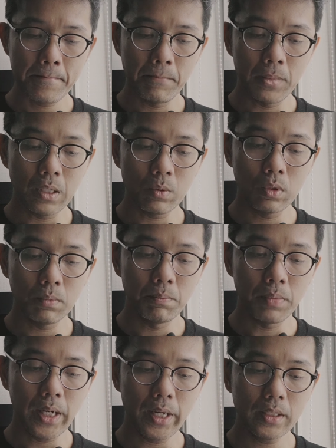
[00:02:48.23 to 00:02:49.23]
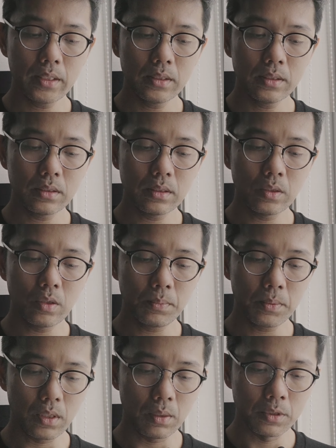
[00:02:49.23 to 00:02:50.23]
But I will bind your
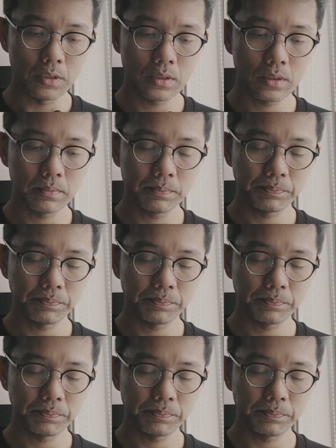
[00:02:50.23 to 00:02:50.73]
promise.